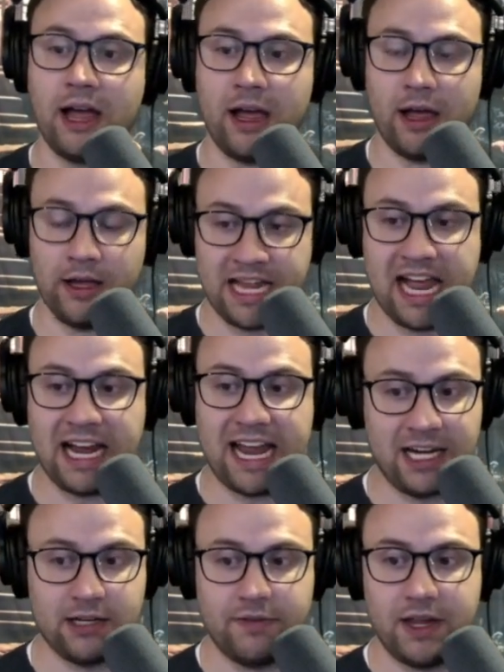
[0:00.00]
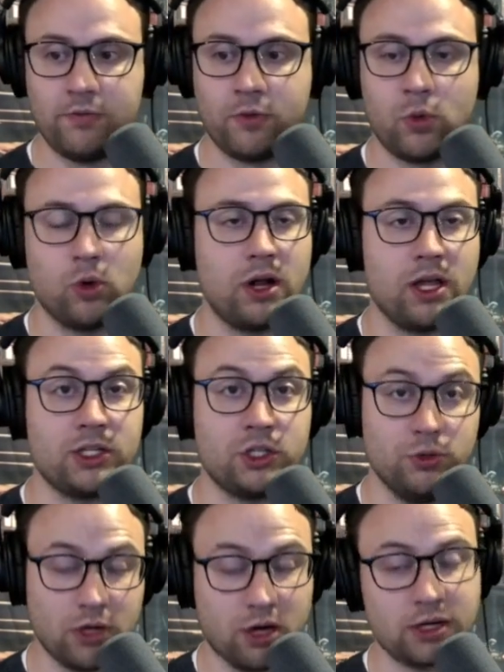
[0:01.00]
activate for 2
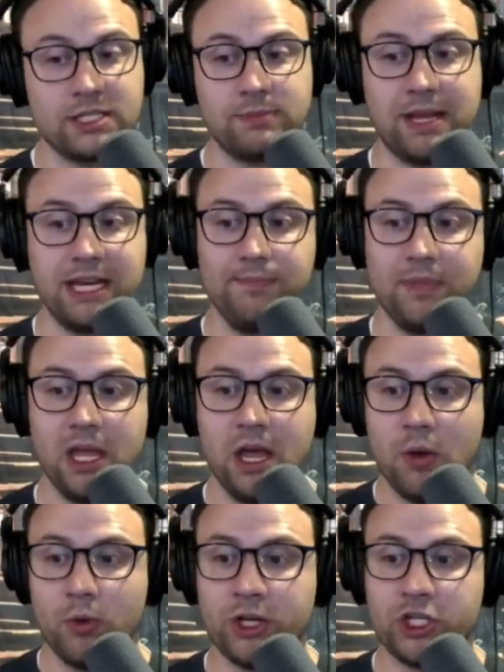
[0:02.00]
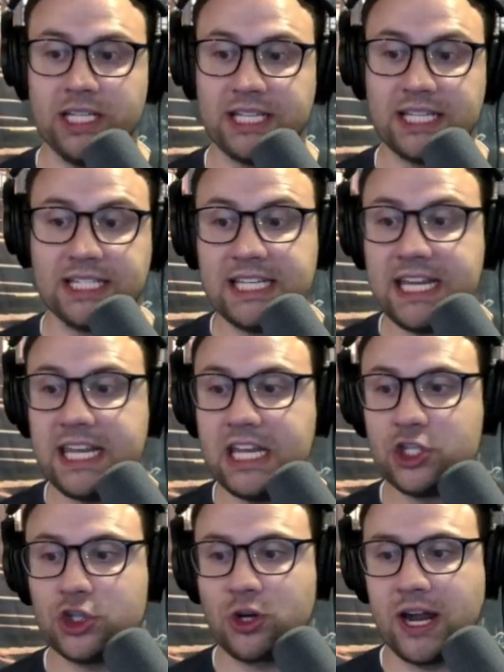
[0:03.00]
darkness mana, which is Sneaky
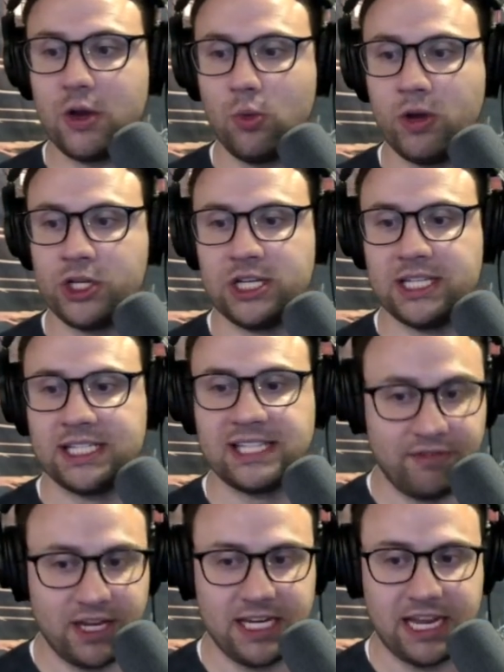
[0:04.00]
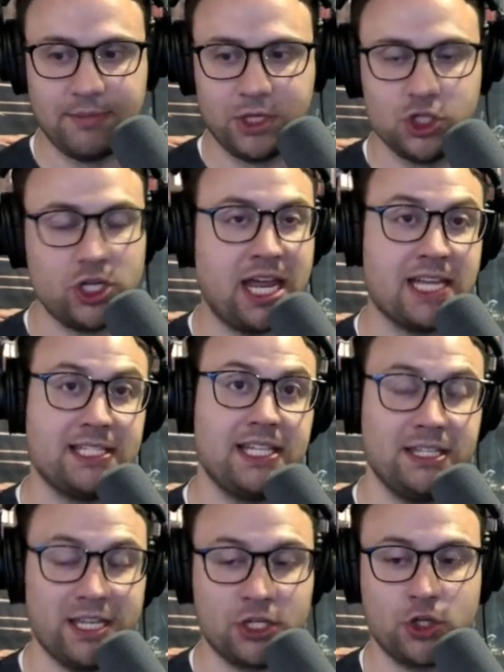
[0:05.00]
Strike, which is 70 damage and has the
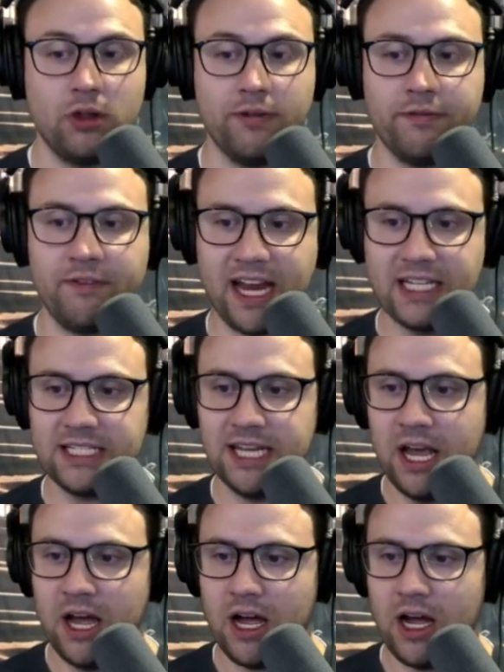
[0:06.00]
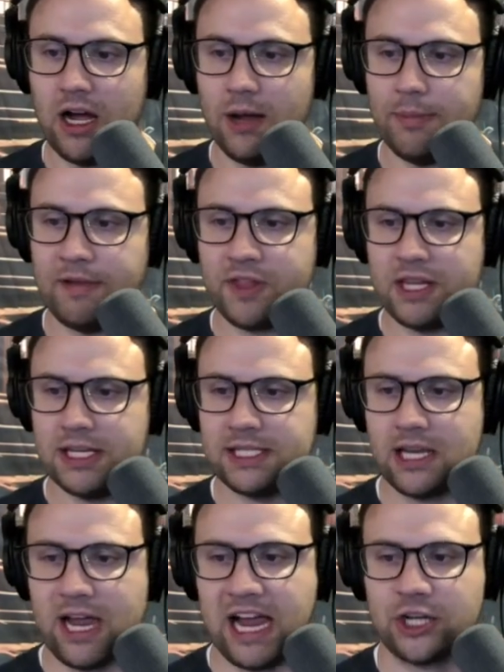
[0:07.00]
additional effect. If this
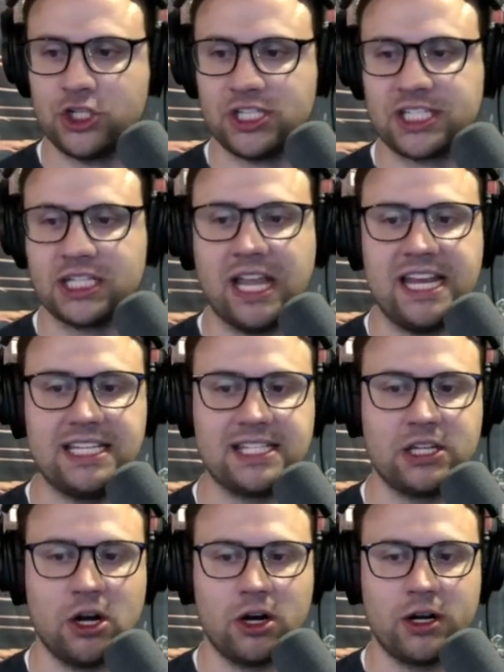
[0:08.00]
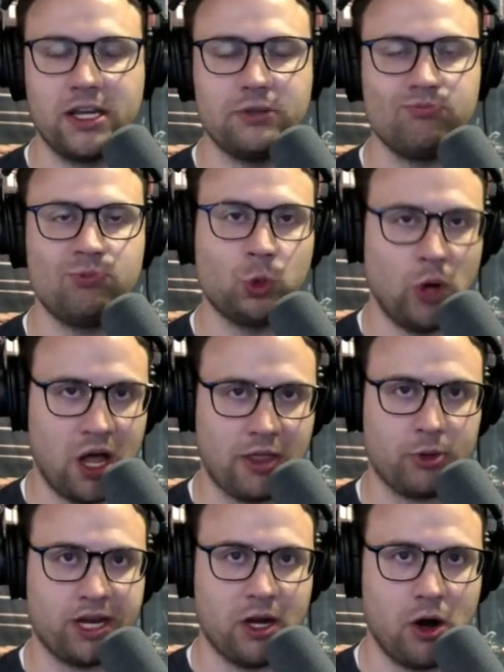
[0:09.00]
action slays the target, draw
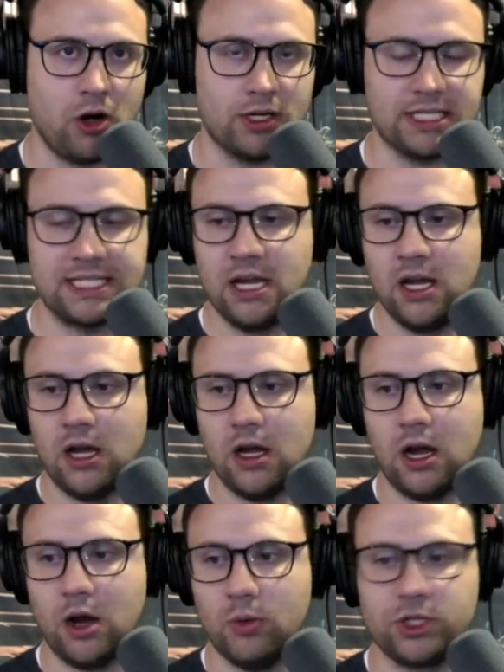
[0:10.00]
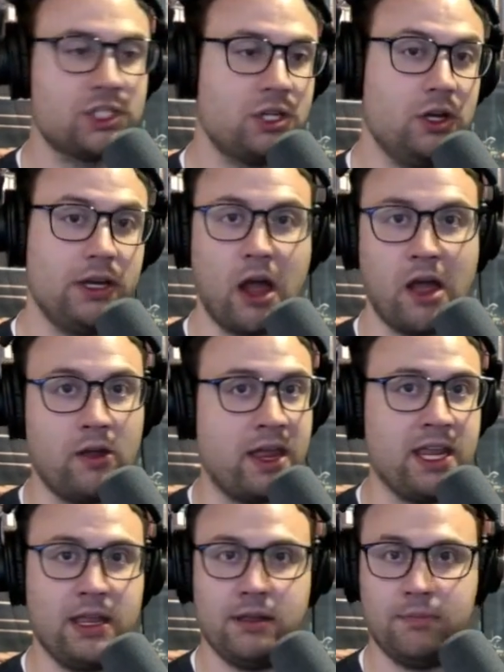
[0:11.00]
3 cards, which is good.
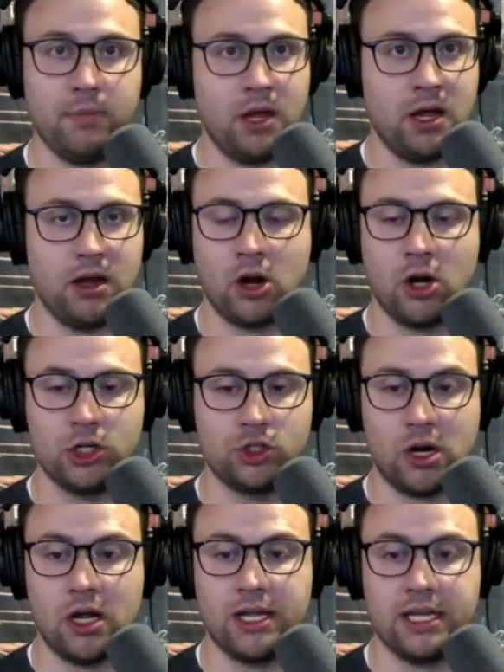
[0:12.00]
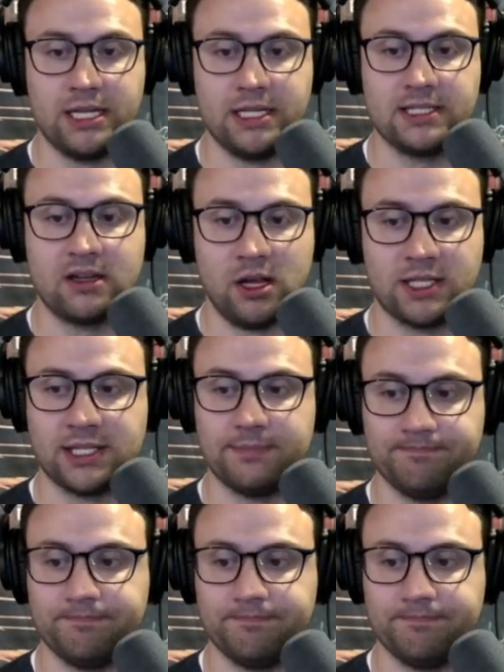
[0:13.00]
Any card draw is awesome.